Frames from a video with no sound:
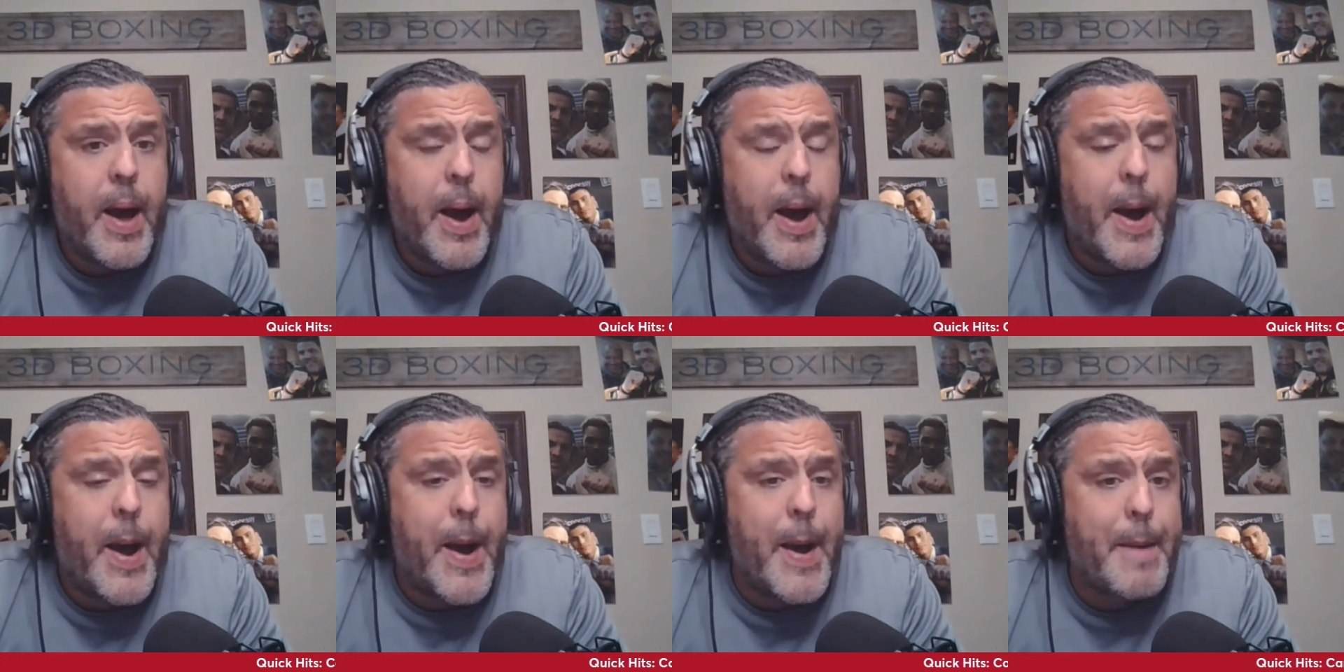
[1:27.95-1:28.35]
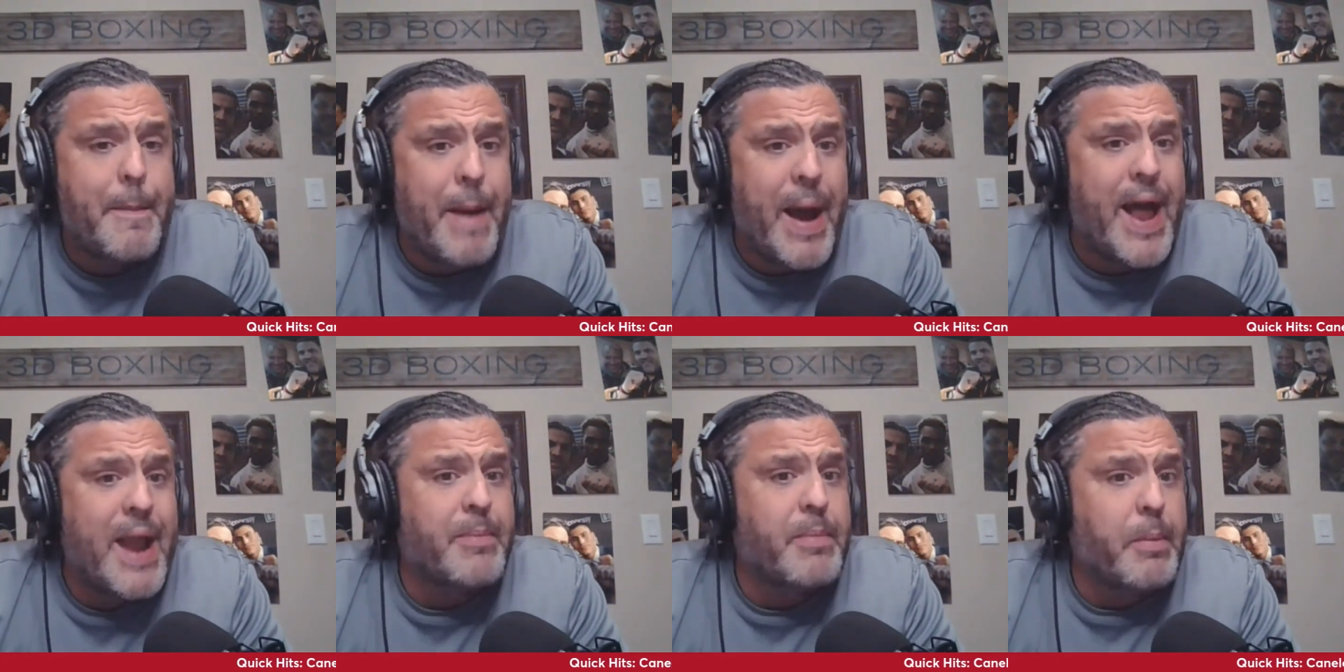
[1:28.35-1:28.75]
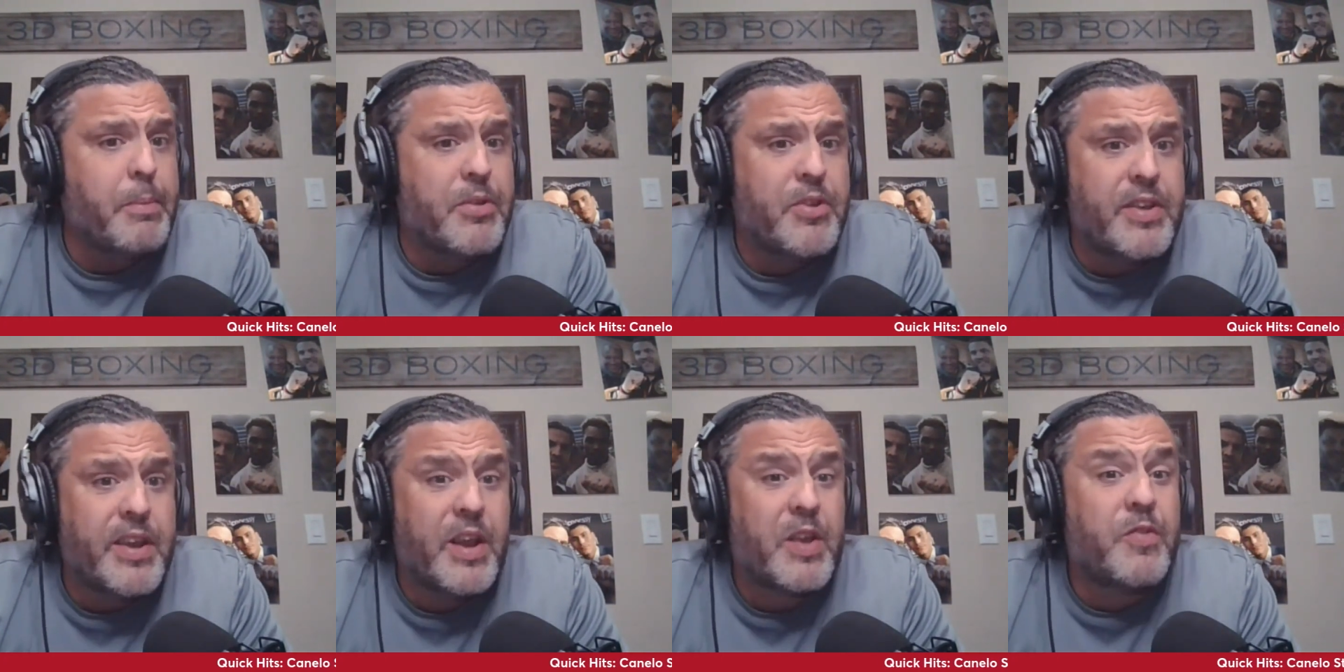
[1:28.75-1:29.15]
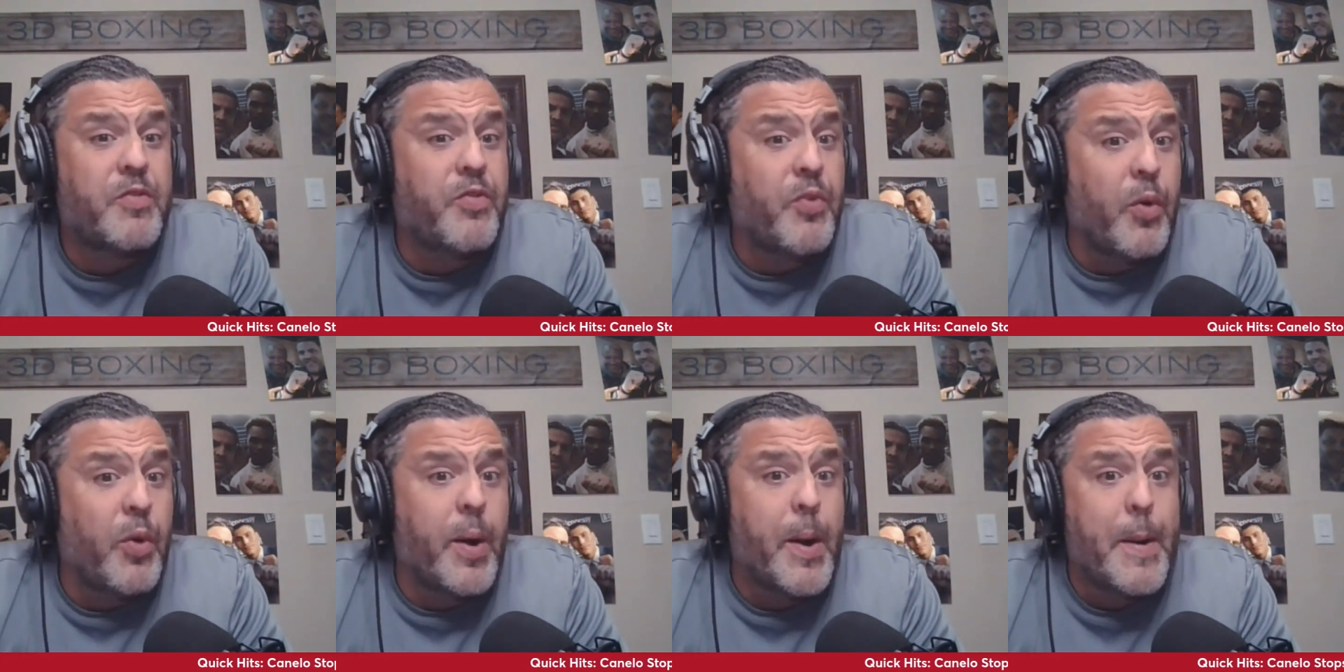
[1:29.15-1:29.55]
Um, I had him up six
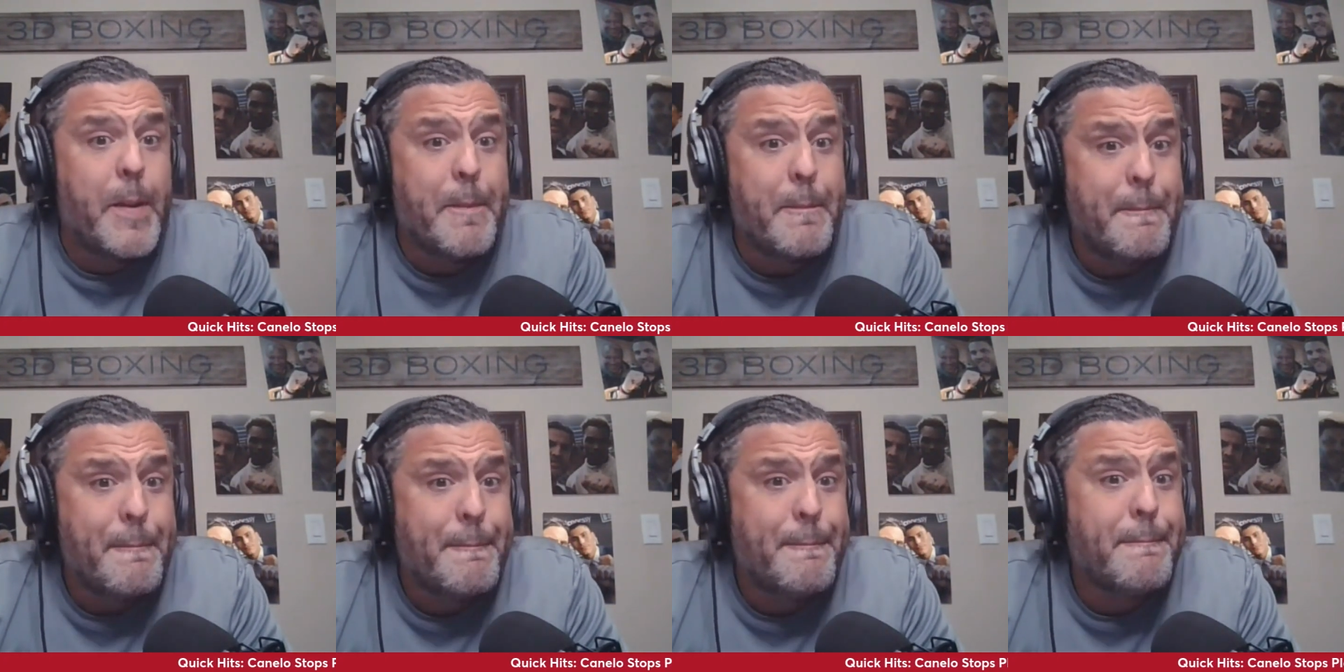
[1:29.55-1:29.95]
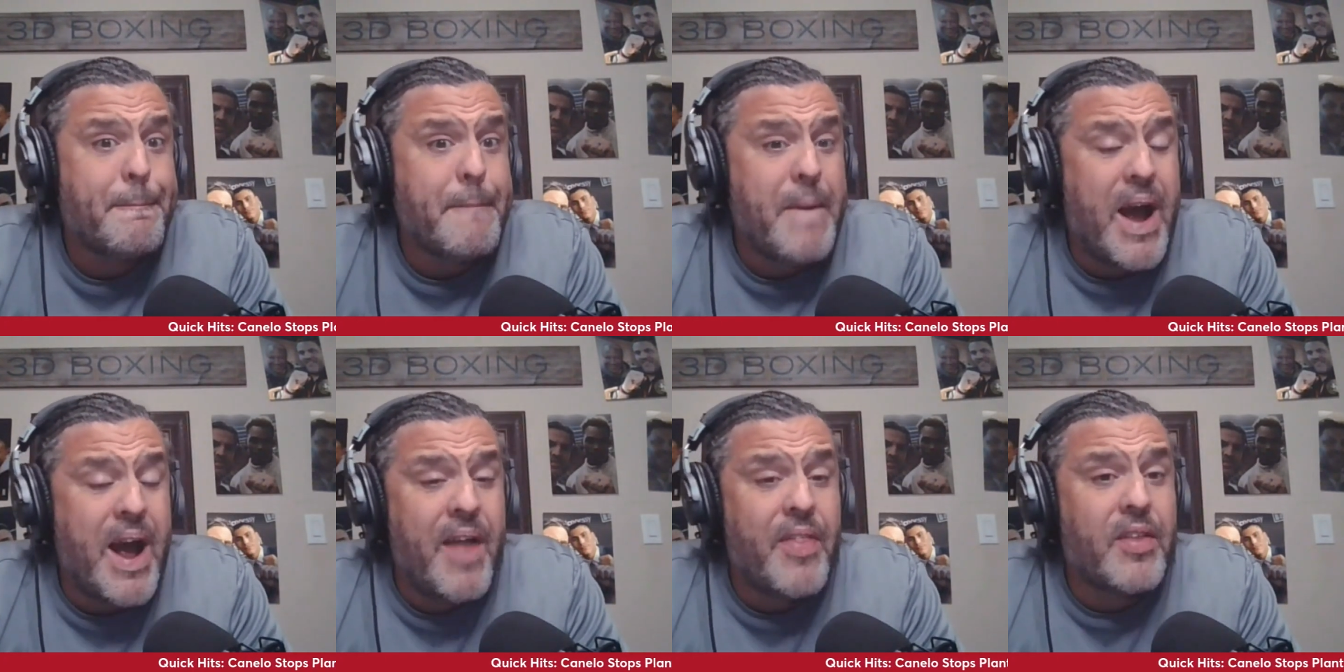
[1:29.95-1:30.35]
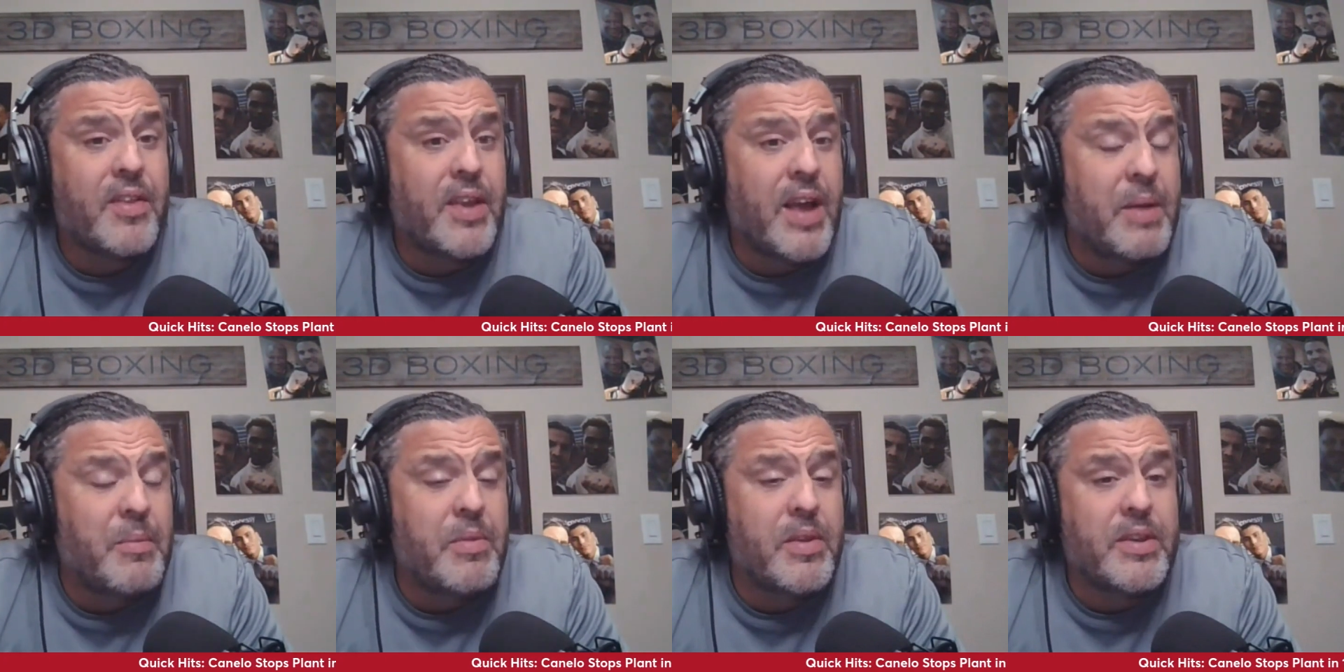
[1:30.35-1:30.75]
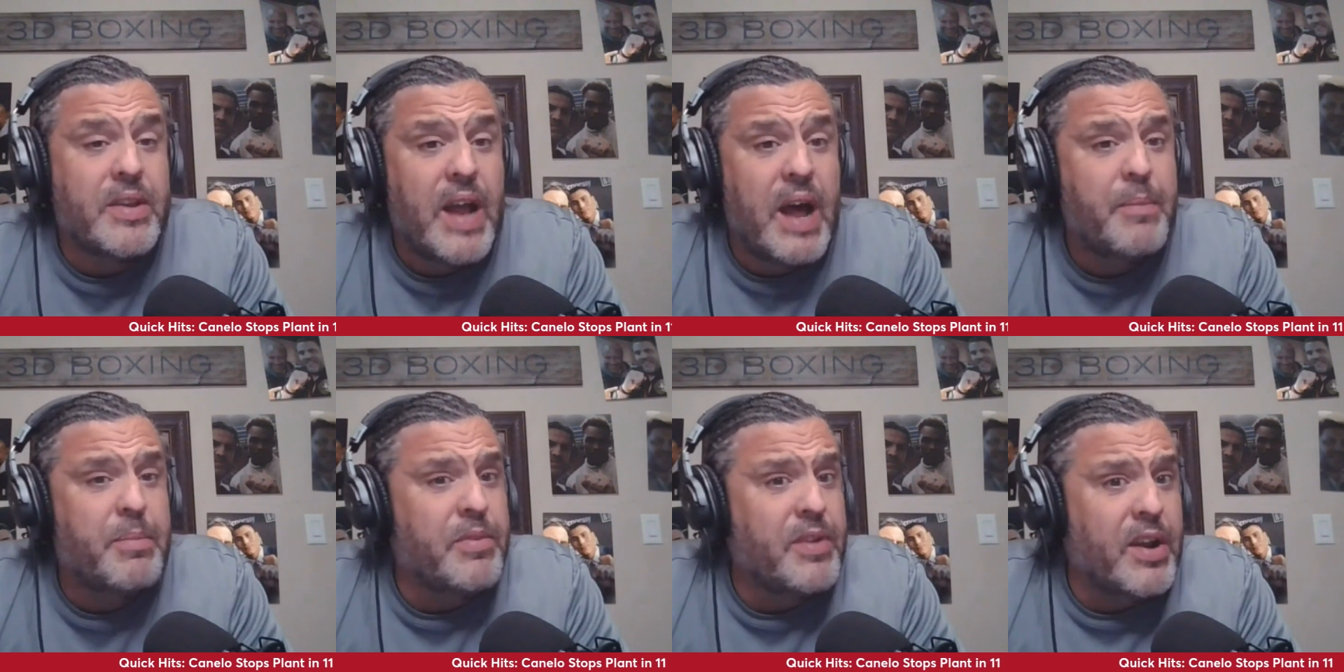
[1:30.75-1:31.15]
four at the time of the
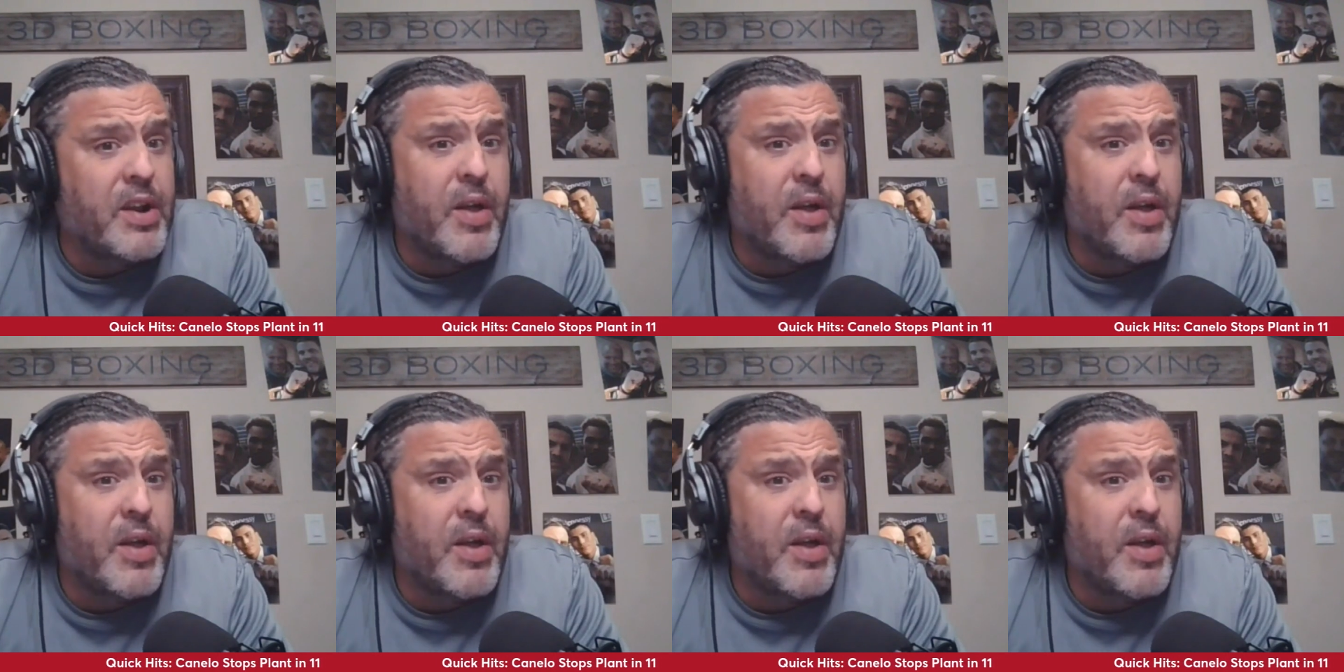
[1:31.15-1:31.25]
stoppage.